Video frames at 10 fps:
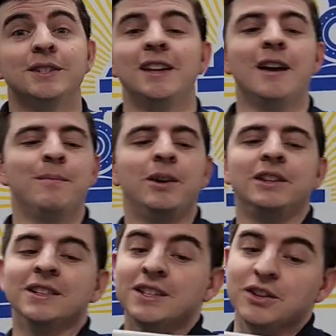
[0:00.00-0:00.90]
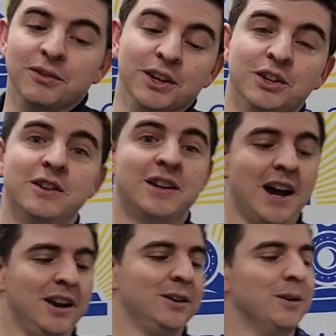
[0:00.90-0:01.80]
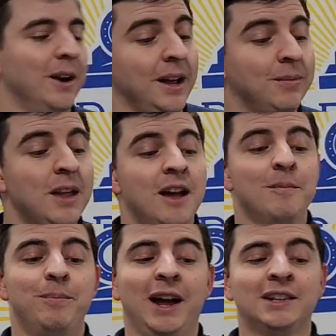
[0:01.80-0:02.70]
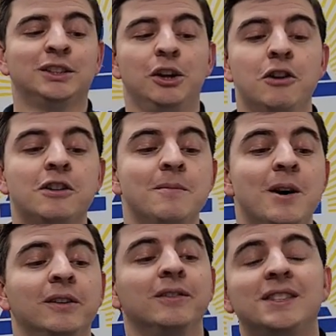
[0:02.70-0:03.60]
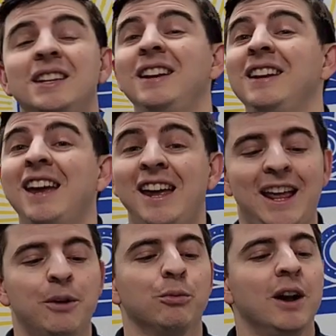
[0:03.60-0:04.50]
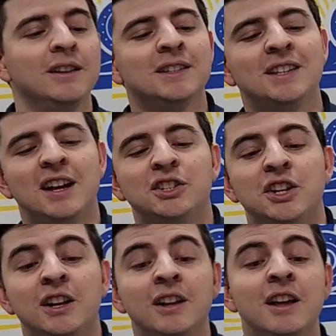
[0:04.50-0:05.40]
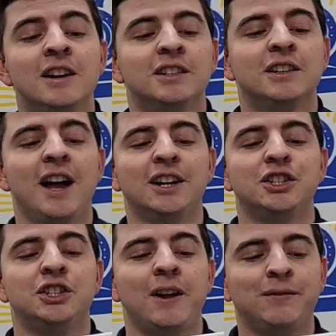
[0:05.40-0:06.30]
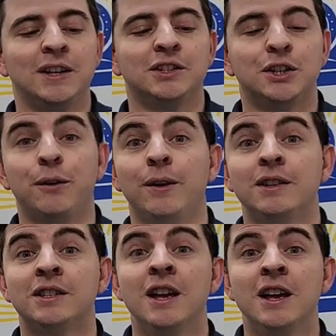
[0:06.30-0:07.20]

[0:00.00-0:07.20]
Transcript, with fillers: the end, but this is a really good category. Best locomotive seen in a run session slash shifting service